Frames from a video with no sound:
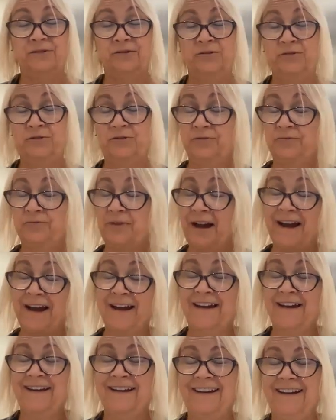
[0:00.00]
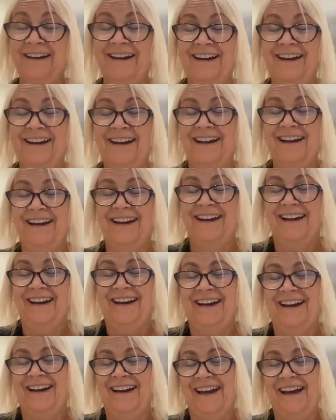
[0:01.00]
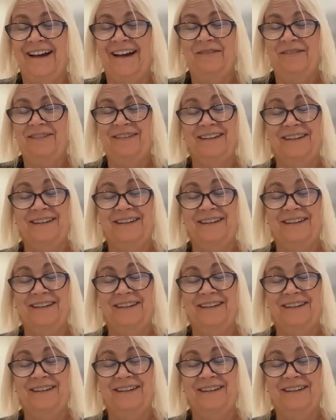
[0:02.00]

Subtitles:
to try at